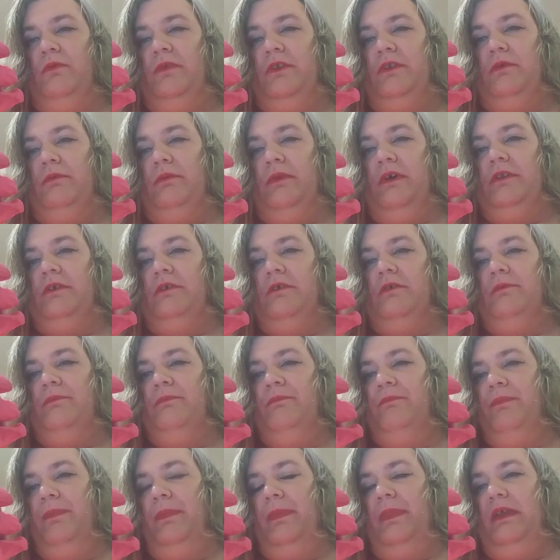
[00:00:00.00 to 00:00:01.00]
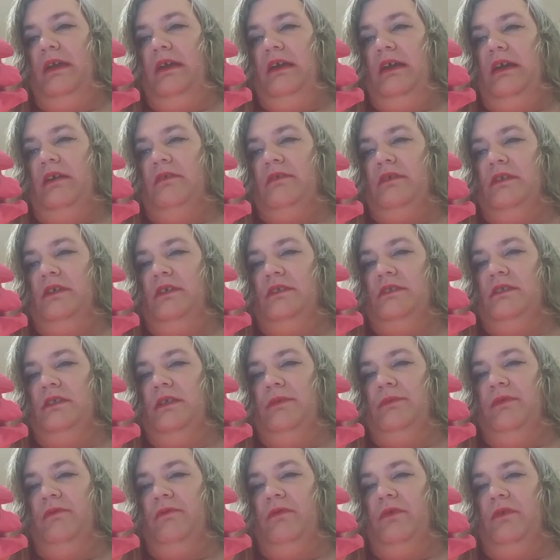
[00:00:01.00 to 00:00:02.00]
with her mother. After not
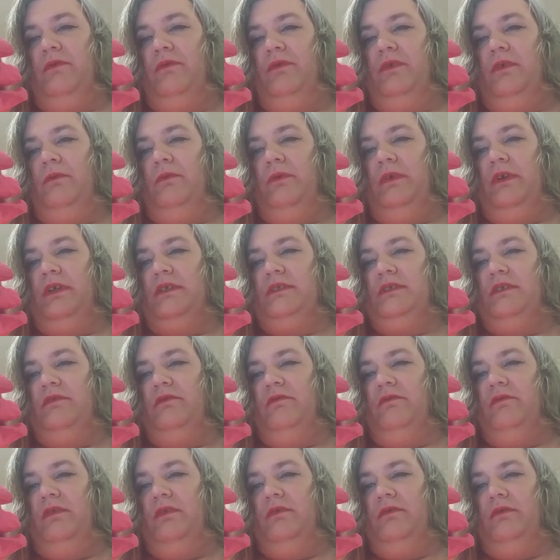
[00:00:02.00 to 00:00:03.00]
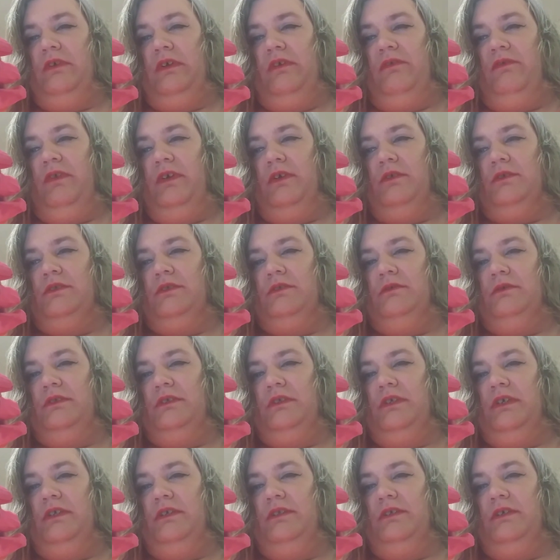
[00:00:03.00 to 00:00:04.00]
sleeping for a few weeks and a failed
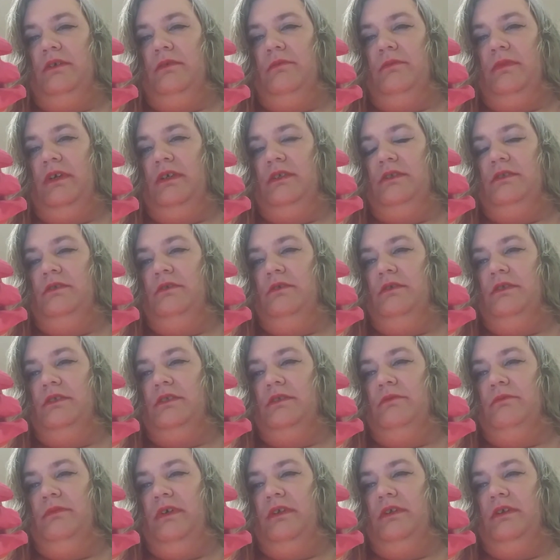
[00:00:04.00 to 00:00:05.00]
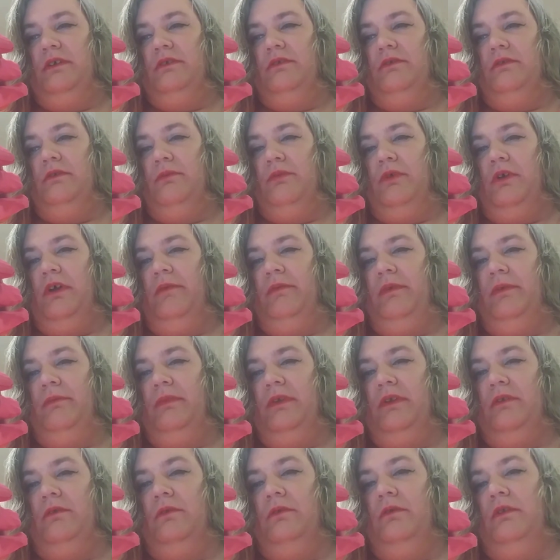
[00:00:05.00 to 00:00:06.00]
suicide attempt, Esther is admitted to a private
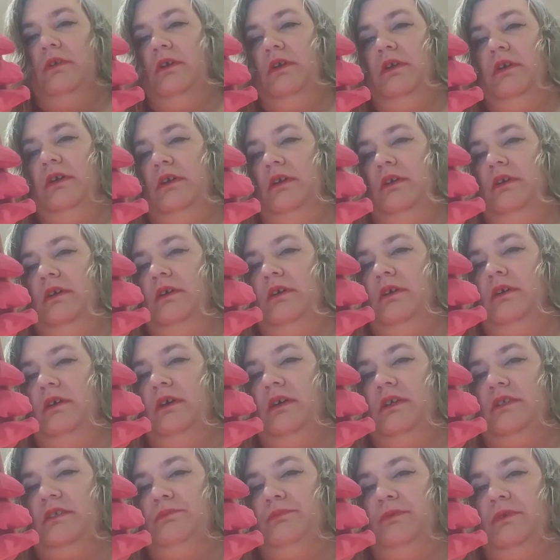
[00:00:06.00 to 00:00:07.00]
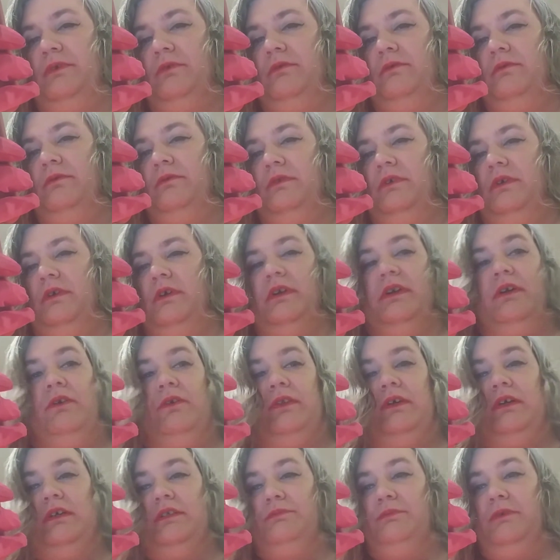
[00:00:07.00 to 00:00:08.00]
mental hospital,
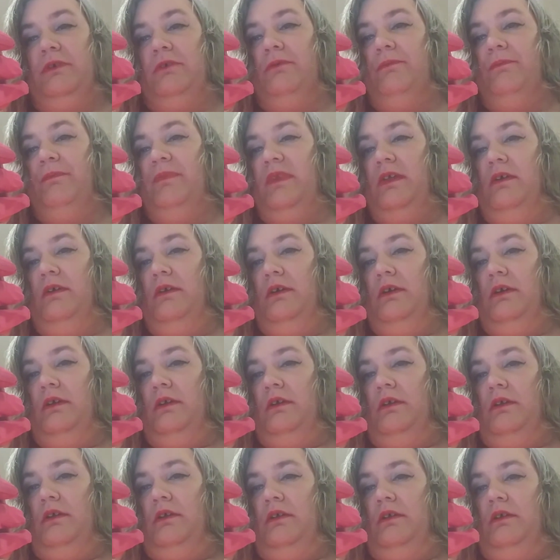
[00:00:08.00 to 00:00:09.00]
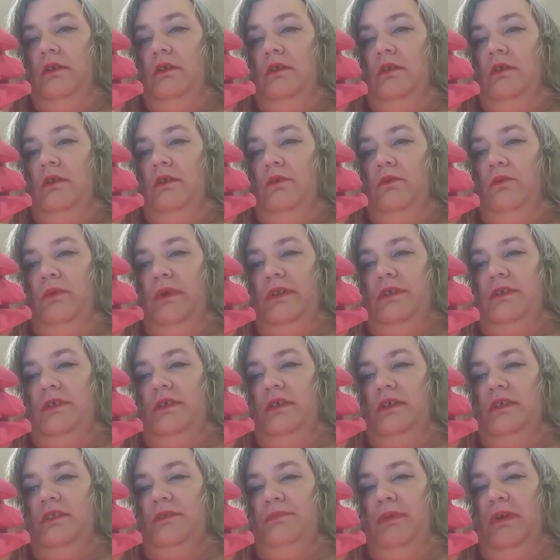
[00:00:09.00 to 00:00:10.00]
health hospital, which
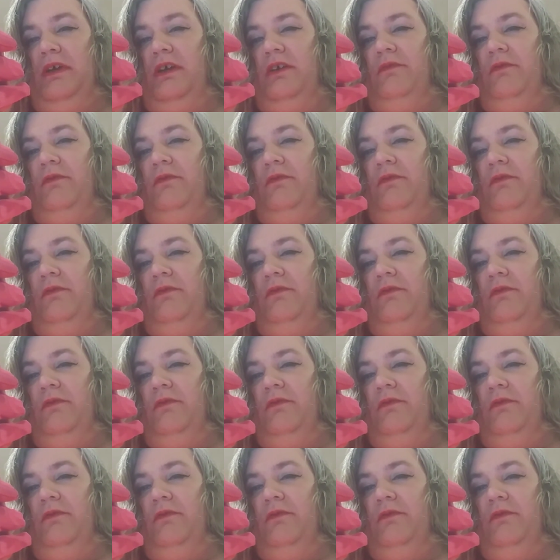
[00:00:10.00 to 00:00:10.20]
is paid